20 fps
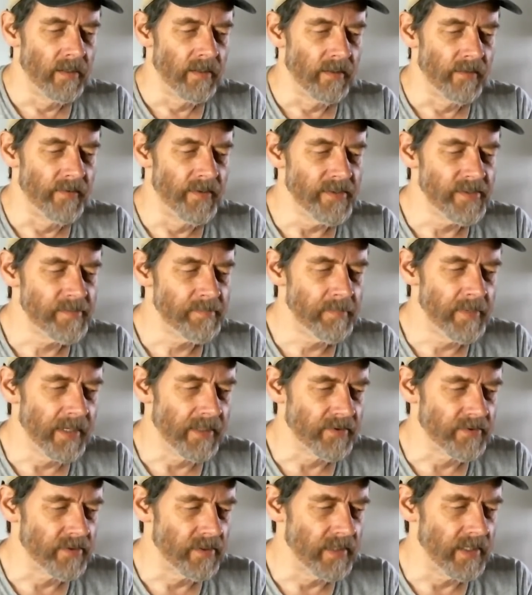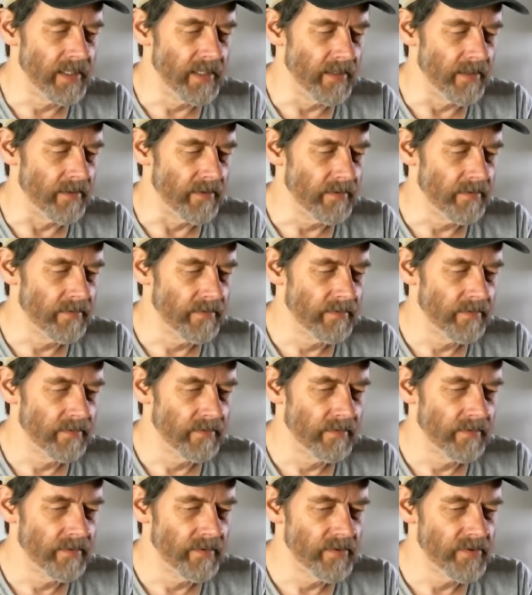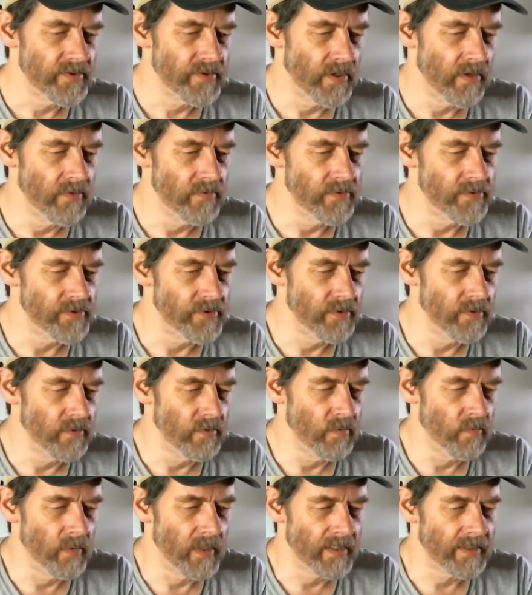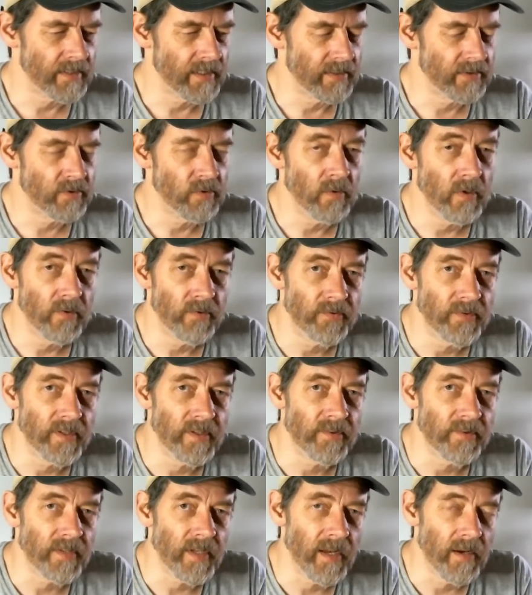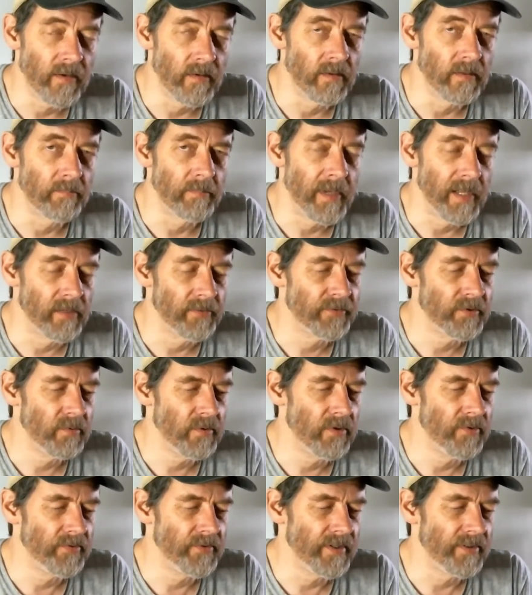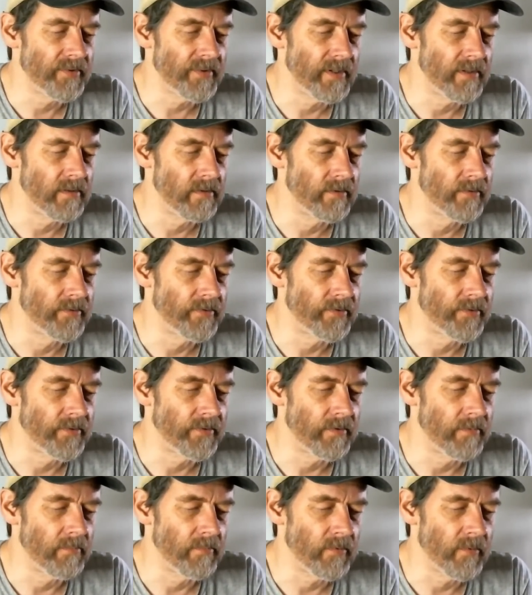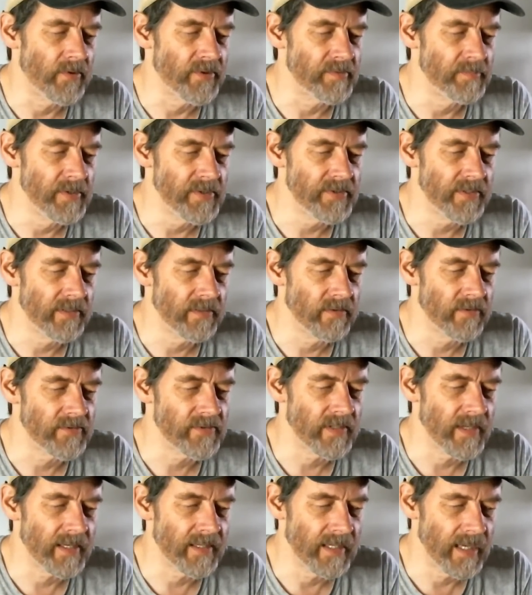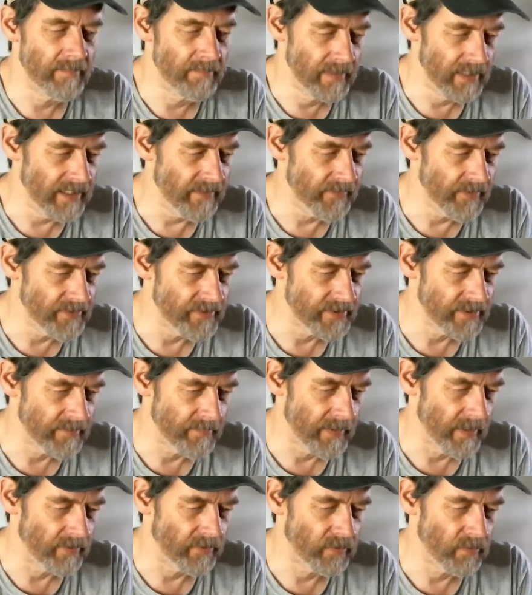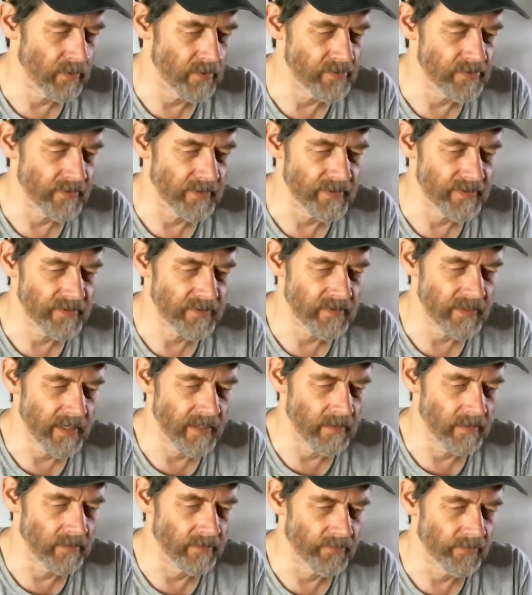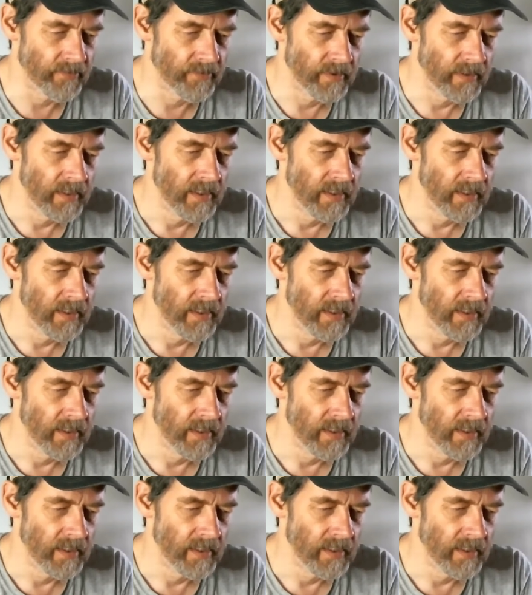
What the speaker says: This picture here shows you what a 206L, Bell 206L's transmission looks like, and I believe this is a Bell 206L's